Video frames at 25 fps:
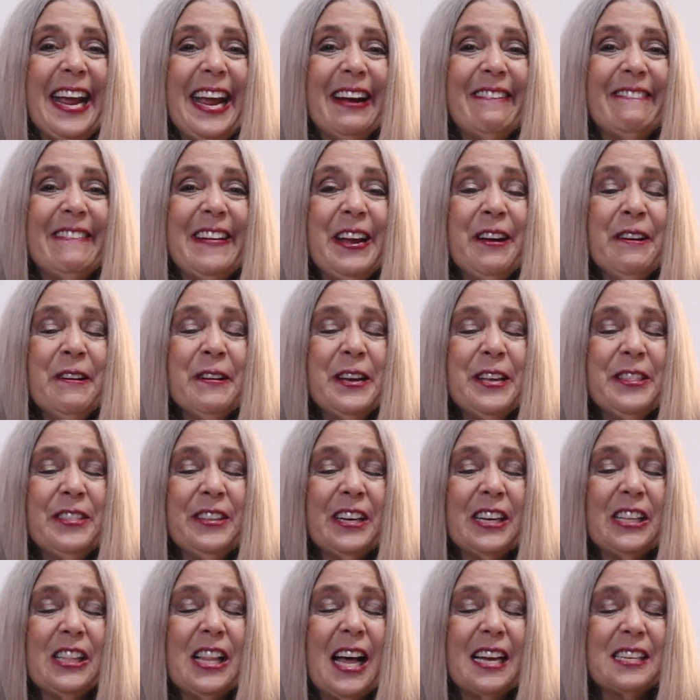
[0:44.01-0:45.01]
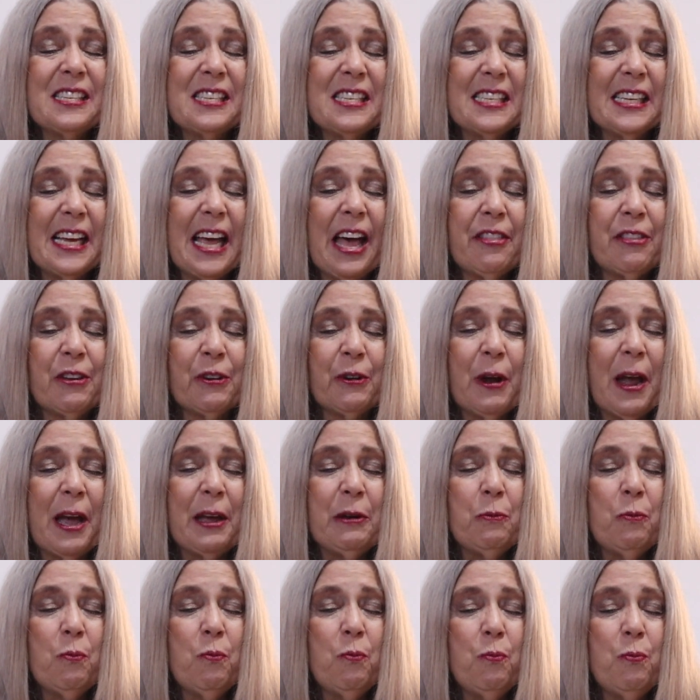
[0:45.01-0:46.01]
we are in the class together,
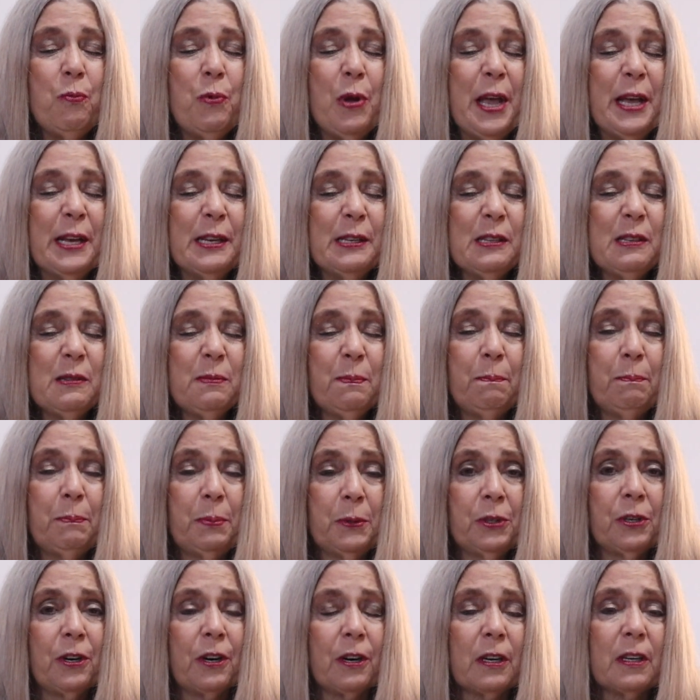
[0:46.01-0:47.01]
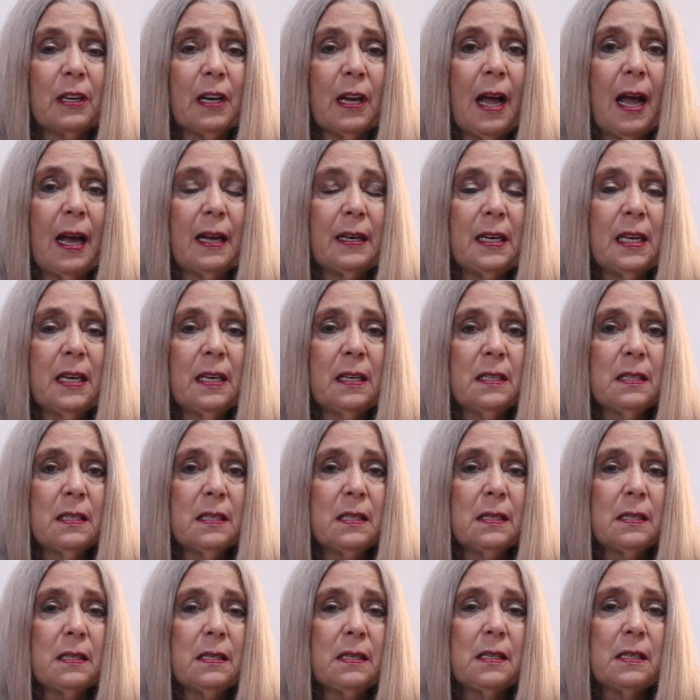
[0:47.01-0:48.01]
and his book and
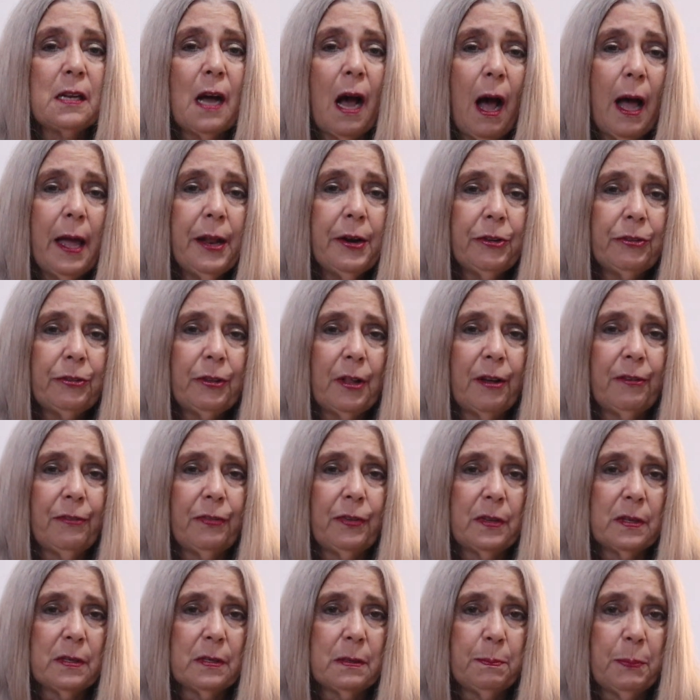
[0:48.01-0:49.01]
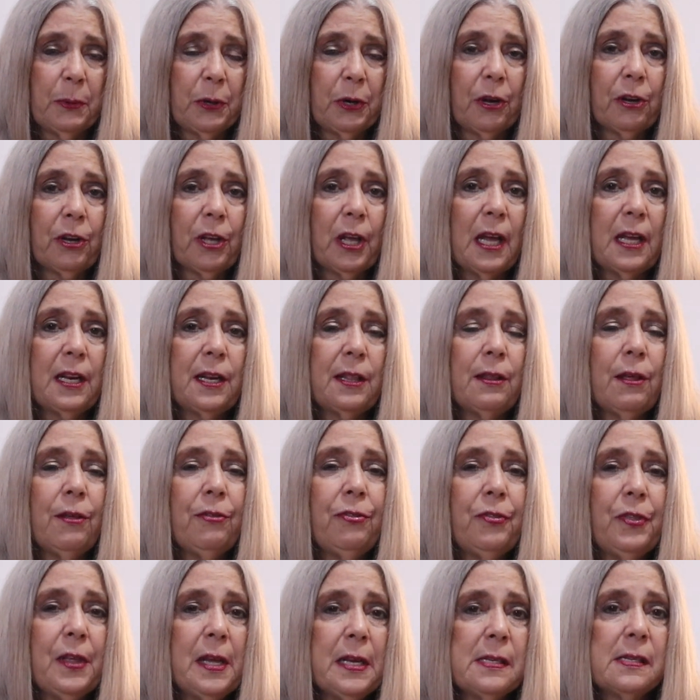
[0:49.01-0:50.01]
his title of his book and the
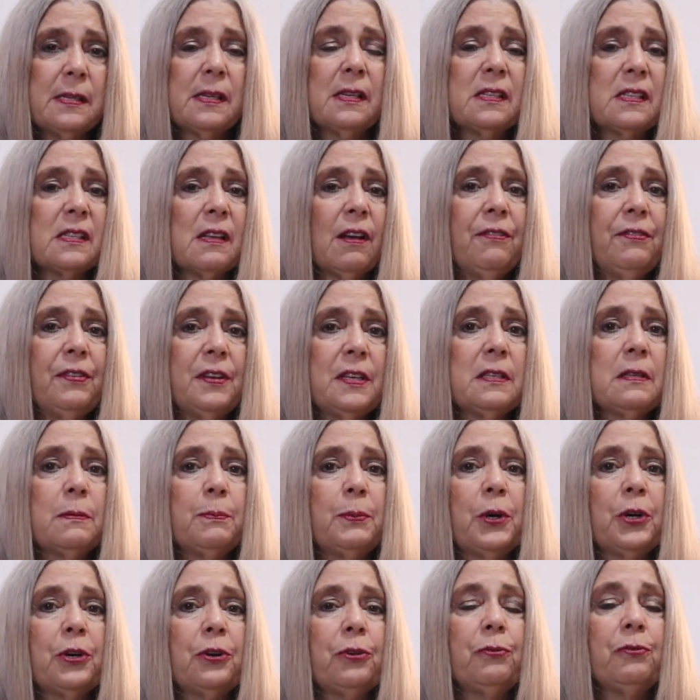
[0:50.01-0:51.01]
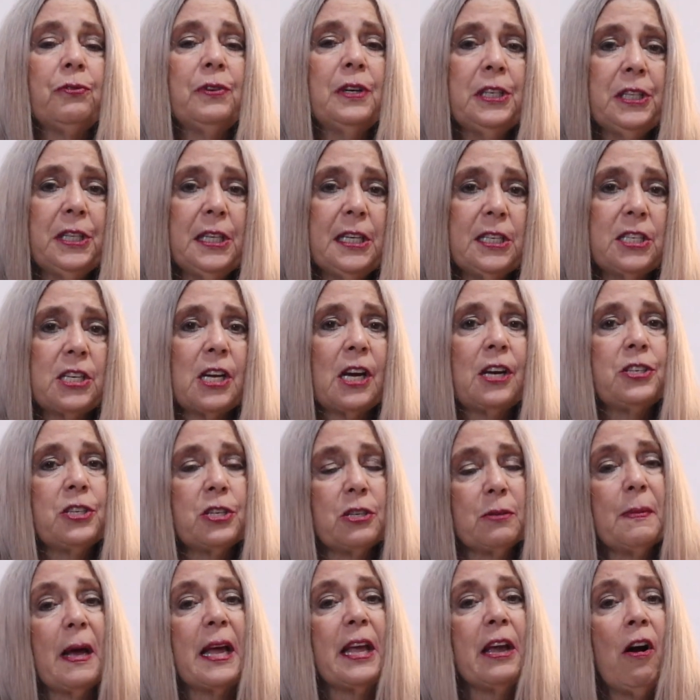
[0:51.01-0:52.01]
thesis of his book really
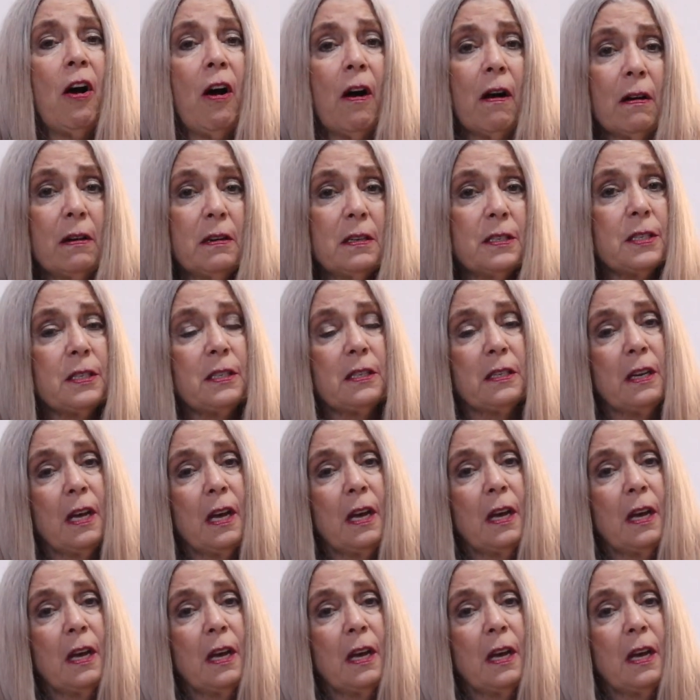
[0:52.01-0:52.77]
touched my heart.